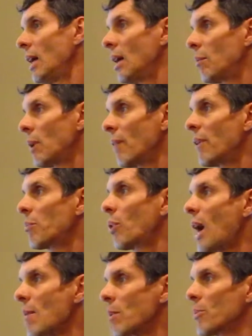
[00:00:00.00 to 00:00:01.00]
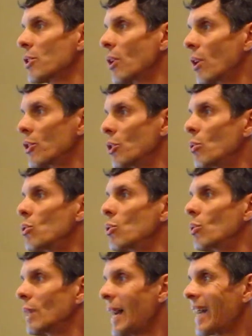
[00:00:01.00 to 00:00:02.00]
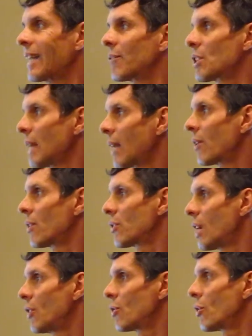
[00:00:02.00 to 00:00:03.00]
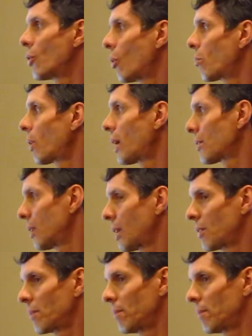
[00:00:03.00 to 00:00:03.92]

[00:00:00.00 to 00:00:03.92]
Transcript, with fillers: uh, of the problems are due to lack of standardization in the process,